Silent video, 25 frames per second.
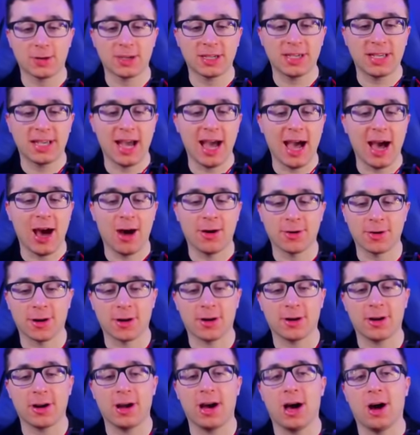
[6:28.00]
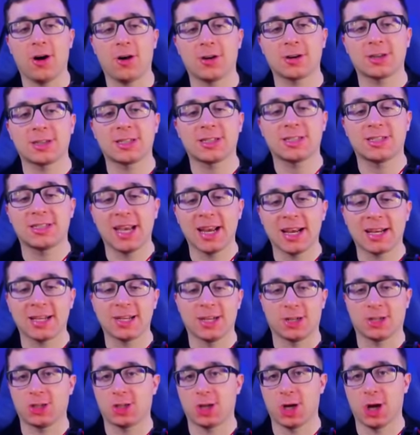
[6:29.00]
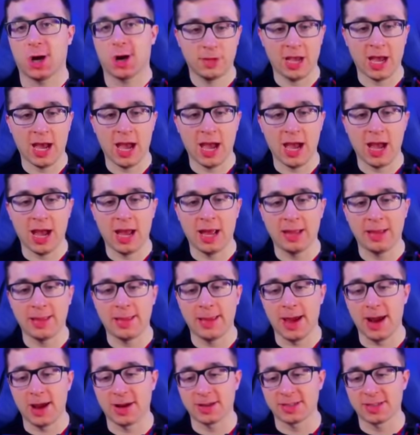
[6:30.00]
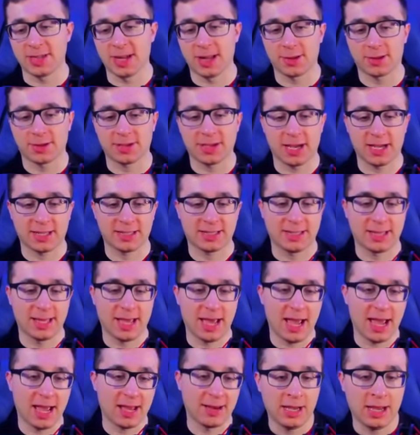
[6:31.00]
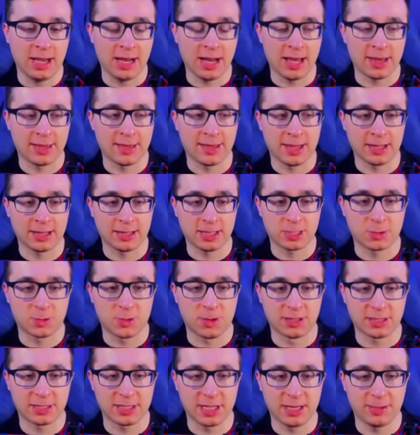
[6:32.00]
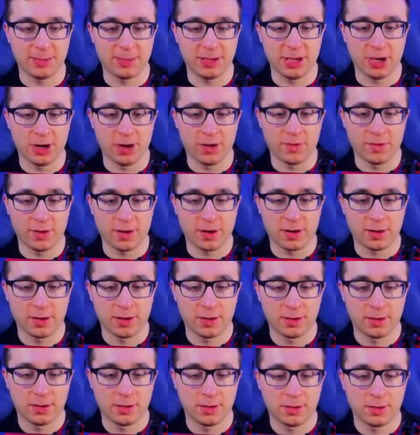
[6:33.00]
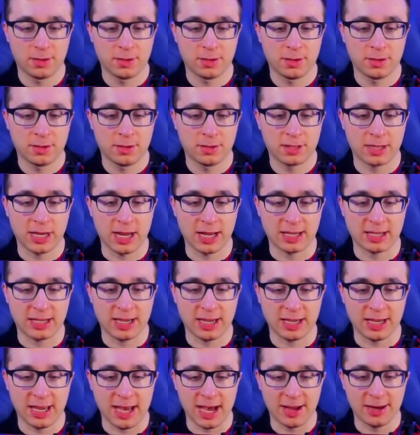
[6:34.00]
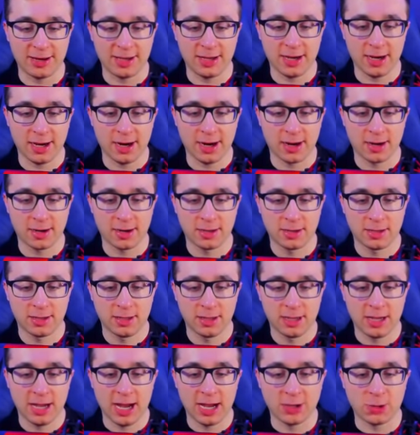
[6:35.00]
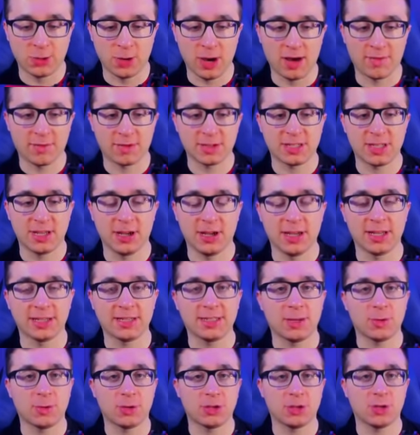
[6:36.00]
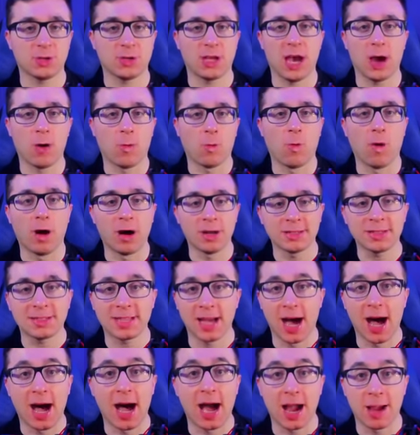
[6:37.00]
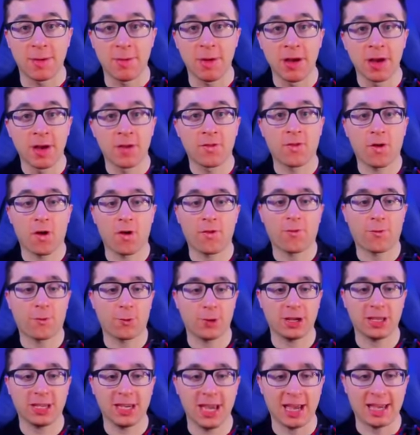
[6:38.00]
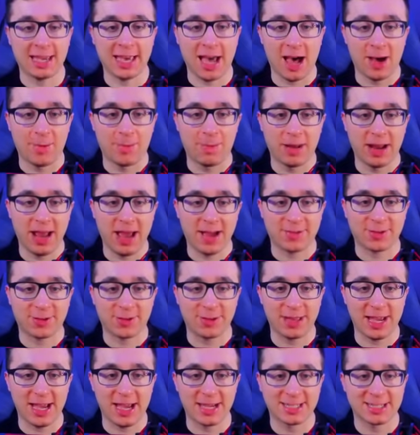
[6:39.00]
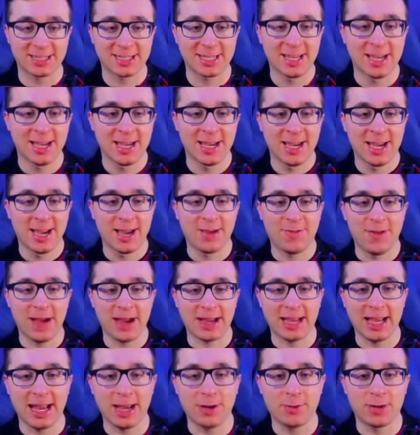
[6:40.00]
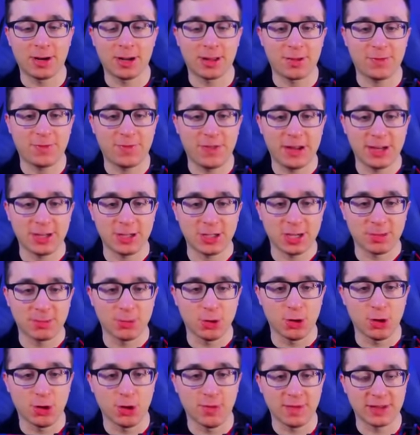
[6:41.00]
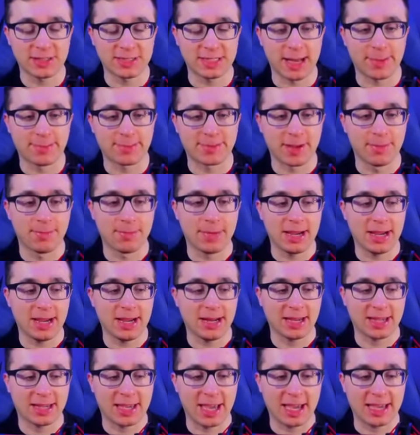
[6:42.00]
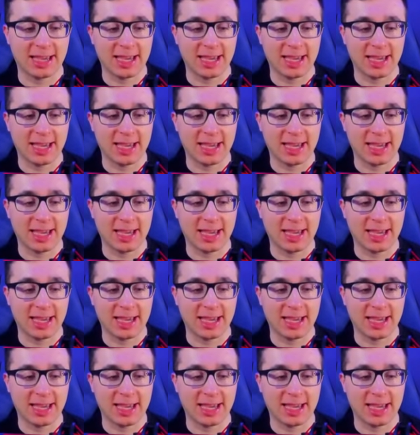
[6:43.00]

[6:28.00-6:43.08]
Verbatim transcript: countered our signature. And there's another kick to the head. And I think this one's going to be over. Got to kick out here. I do have resiliency, which you get 1 time for a free kick out. But after this, if I can hit another finishing move, it's up to me to kick